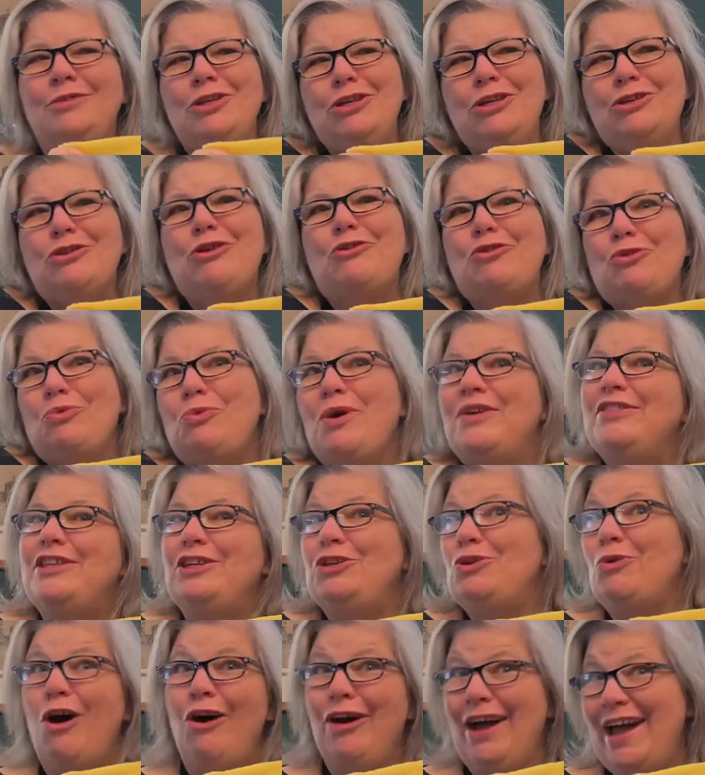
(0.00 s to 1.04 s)
you know, the one that
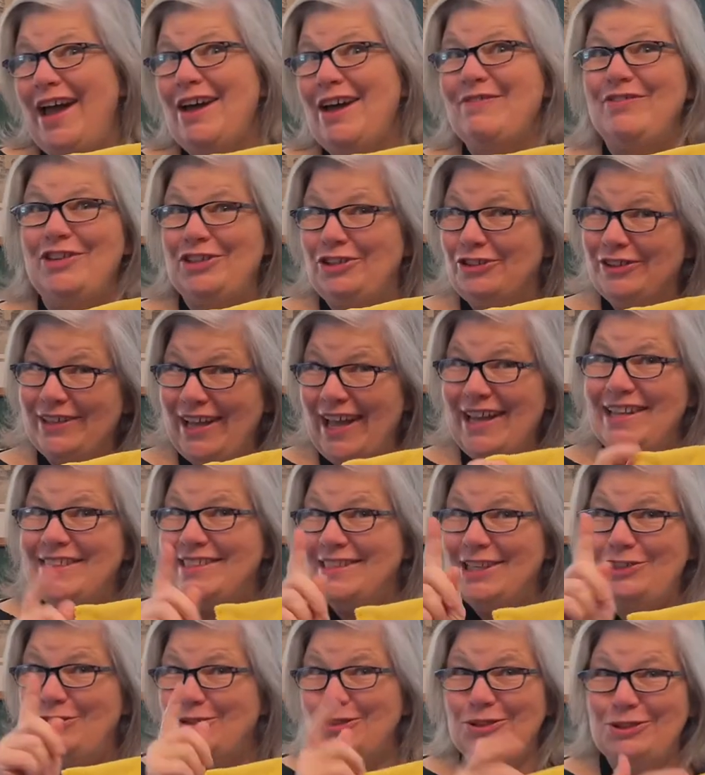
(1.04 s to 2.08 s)
you all have in your case
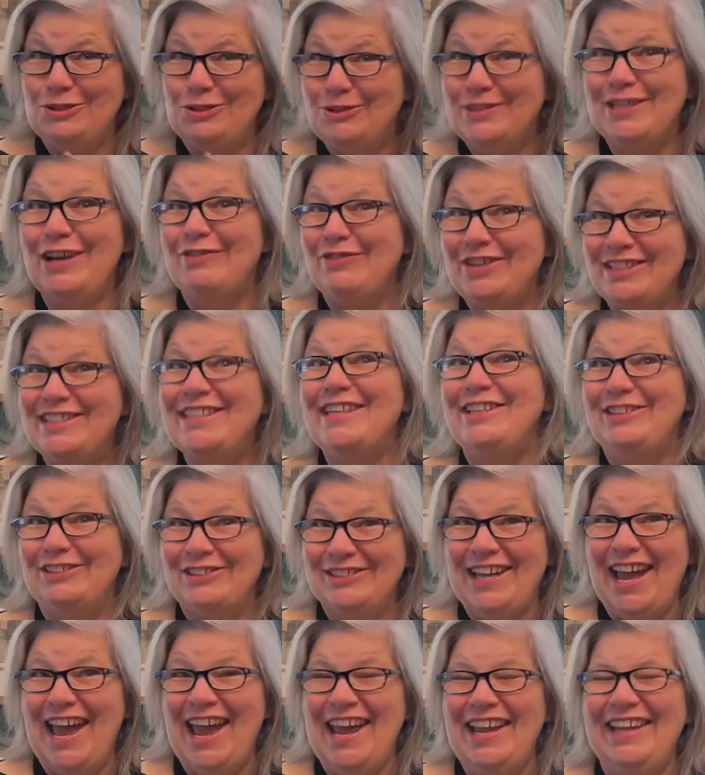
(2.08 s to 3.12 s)
that you use every single
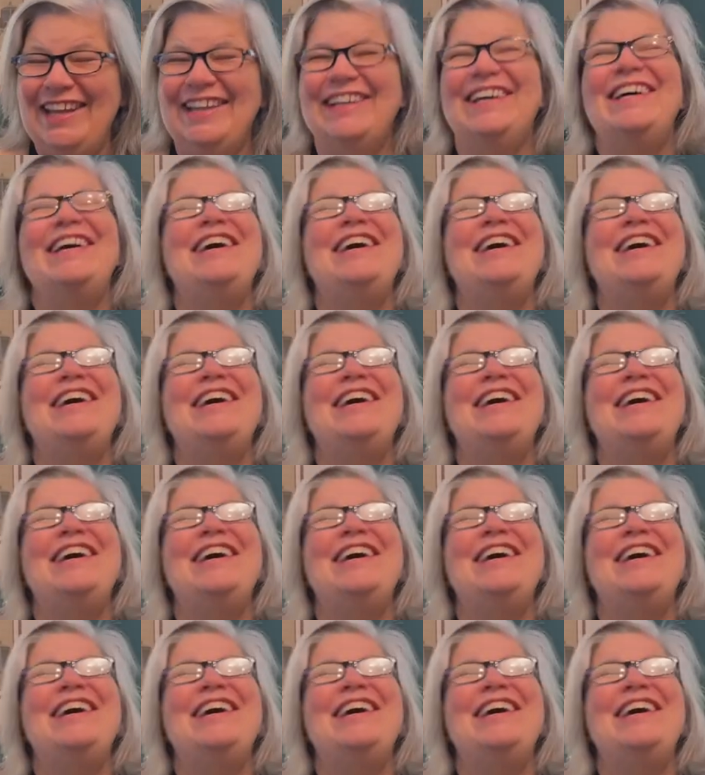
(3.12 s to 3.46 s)
day.